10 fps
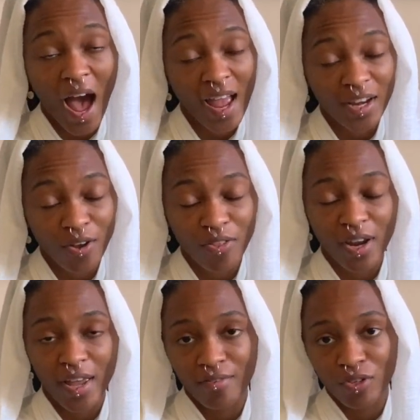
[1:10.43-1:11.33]
I know that
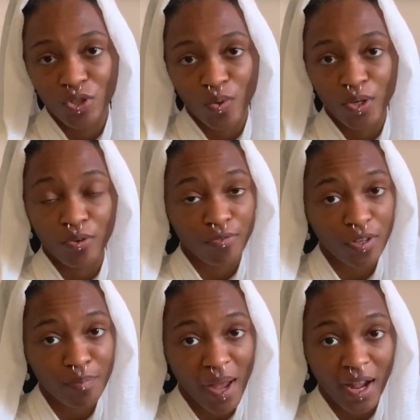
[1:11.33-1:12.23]
I have enjoyed your
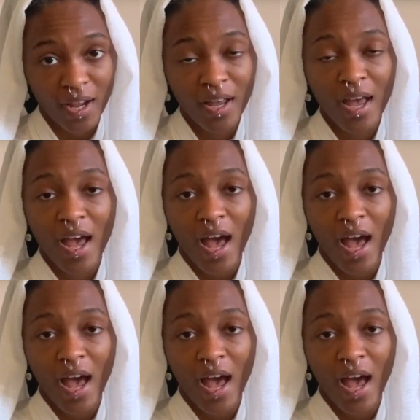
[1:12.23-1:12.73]
feedback